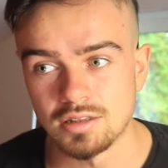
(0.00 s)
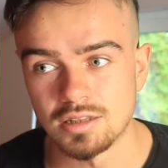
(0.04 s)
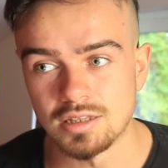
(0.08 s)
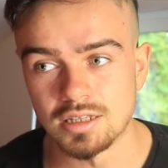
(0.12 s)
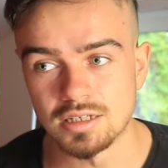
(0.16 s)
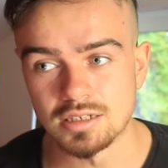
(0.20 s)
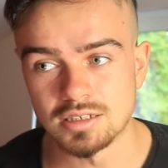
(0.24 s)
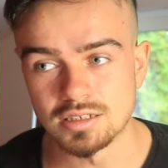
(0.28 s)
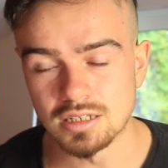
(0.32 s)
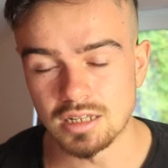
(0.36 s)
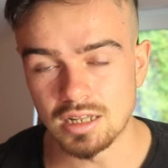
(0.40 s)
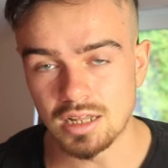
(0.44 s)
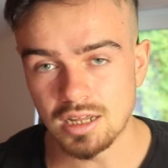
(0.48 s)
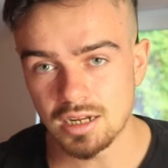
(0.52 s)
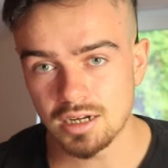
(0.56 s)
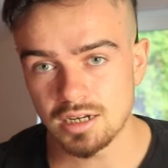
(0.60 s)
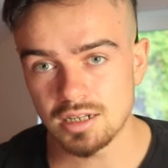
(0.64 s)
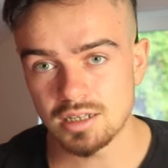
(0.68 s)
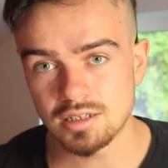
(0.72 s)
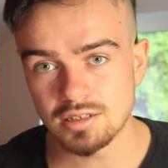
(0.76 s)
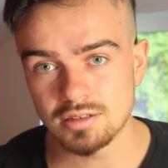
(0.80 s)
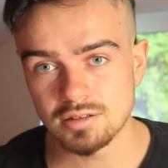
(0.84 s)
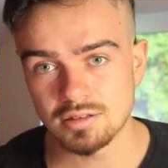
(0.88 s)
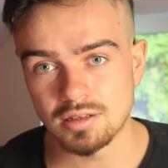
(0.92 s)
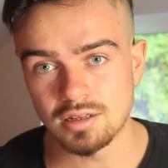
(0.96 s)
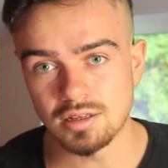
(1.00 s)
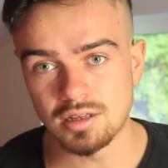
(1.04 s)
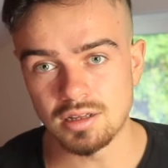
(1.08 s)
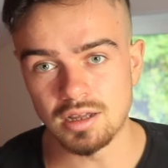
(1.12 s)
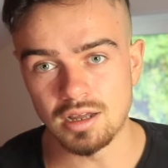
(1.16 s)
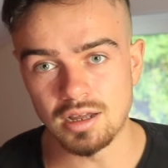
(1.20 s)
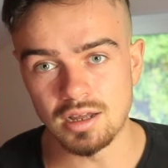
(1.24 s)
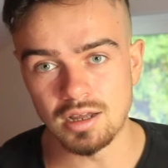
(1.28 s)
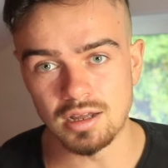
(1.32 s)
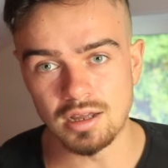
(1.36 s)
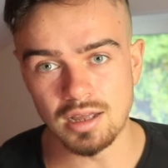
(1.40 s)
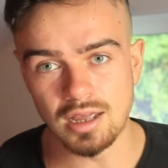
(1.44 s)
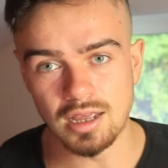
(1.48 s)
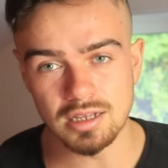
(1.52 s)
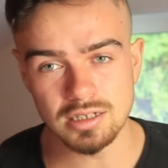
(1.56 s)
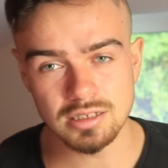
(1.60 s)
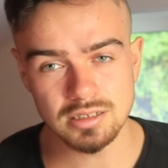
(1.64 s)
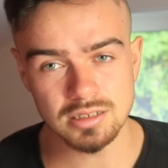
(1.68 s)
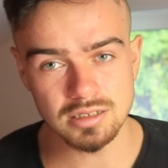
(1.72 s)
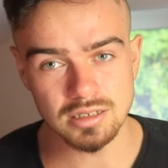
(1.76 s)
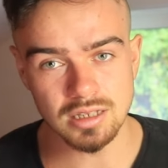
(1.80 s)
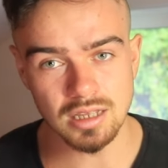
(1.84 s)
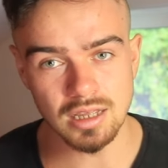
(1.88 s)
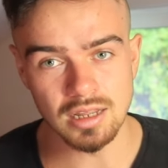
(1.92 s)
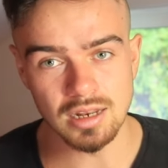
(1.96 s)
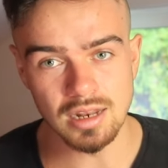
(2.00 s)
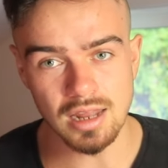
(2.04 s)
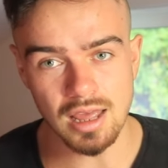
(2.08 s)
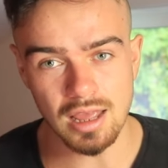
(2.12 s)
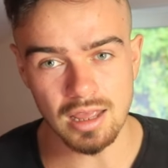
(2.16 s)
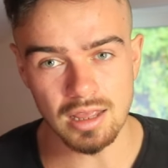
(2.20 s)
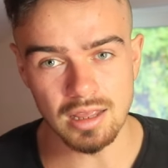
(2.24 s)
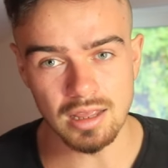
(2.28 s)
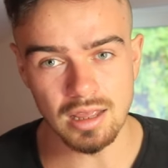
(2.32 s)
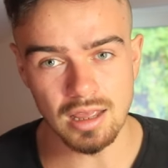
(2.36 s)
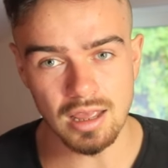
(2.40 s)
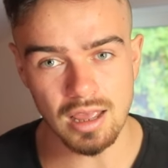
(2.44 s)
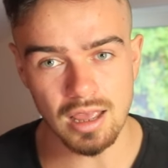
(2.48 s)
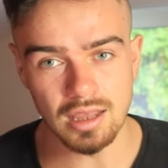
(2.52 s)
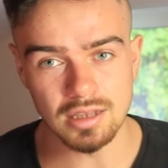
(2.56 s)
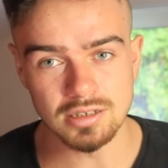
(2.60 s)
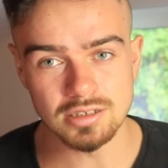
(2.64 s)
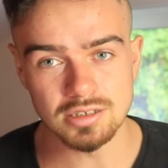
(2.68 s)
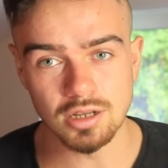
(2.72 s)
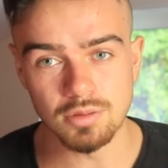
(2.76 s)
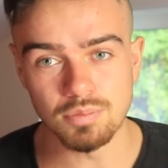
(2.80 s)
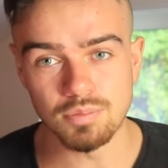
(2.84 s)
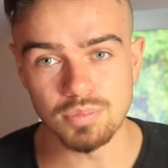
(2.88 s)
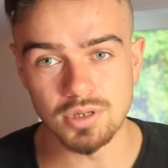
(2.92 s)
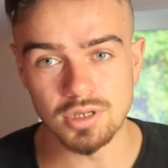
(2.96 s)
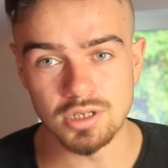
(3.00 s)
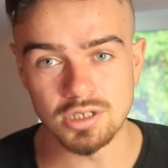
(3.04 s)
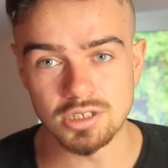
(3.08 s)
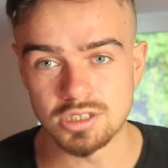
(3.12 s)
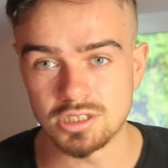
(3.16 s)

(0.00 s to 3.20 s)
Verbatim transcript: This lady, uh, S, an SLP.